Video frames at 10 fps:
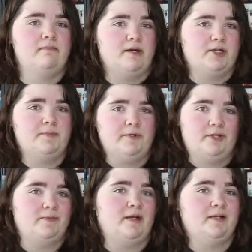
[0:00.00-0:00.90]
March
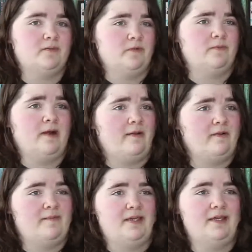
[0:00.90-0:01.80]
Bookish Box will
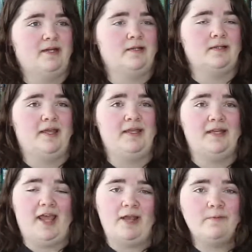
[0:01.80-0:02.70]
probably be here
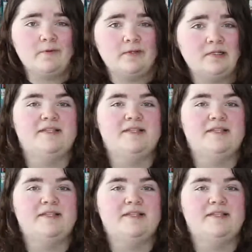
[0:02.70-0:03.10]
in April.